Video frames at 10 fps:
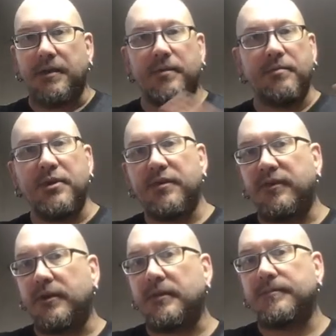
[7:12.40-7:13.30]

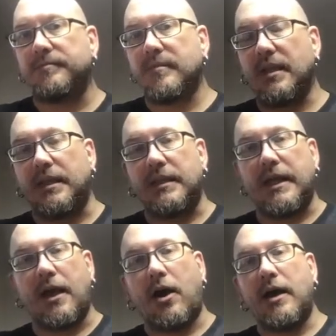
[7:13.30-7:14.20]
beautiful, and
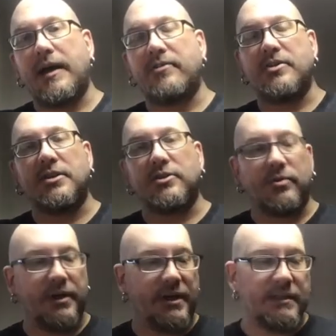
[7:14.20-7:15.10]
they all have unique
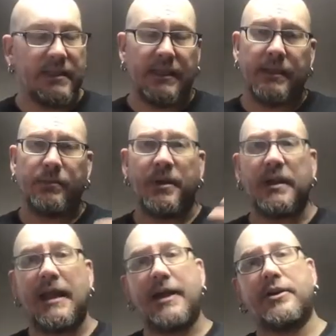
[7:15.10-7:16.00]
stories, and then we
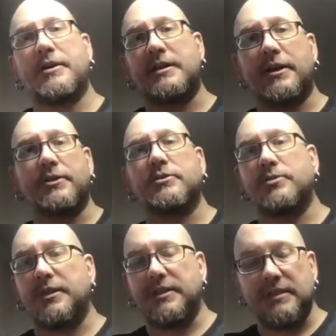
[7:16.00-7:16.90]
allow you to tell your
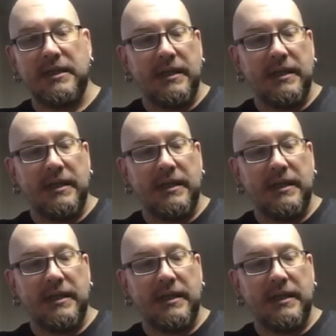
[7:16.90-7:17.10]
stories.